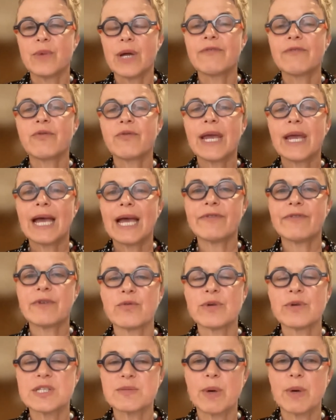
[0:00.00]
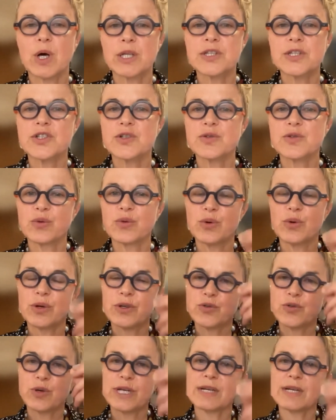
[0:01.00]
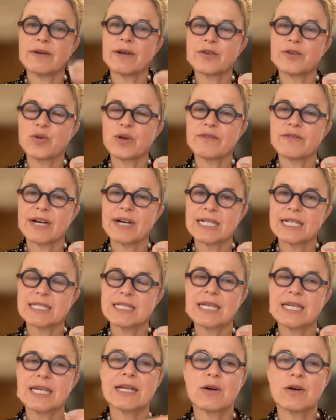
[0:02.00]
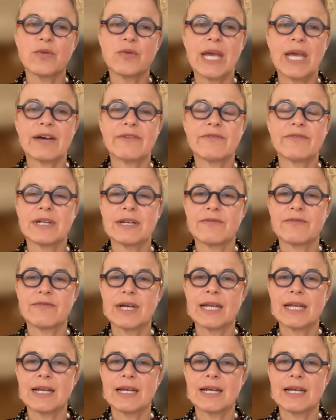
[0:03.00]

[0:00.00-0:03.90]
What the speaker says: if we have a response to a vaccine, or we have a